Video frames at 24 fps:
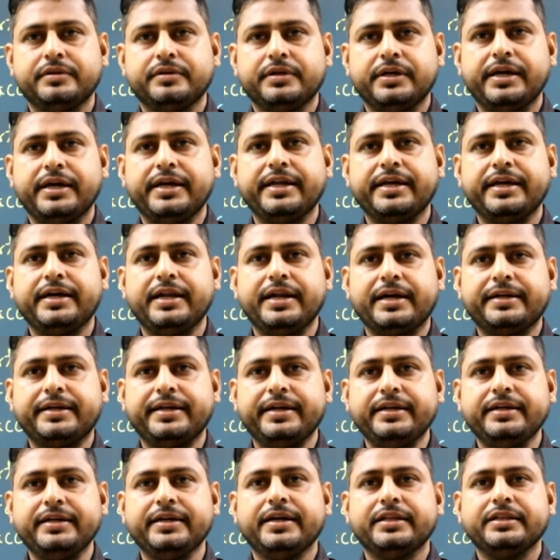in
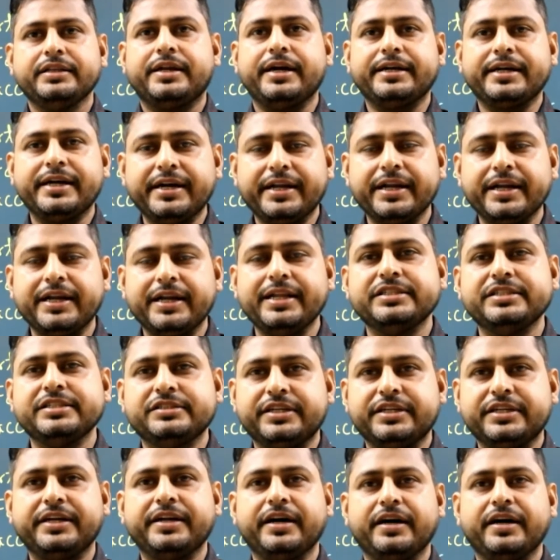collecting threat intelligence
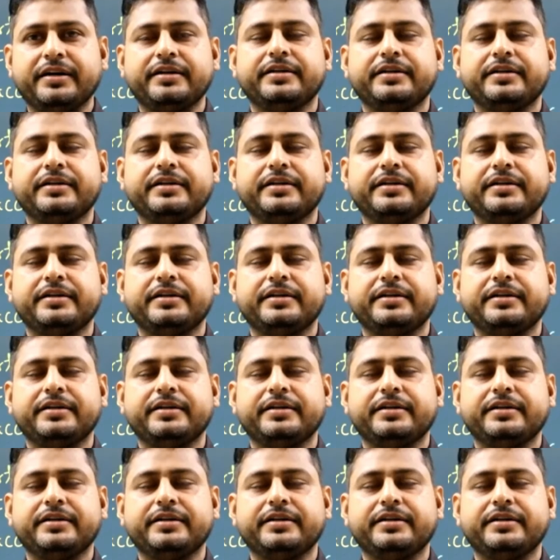data.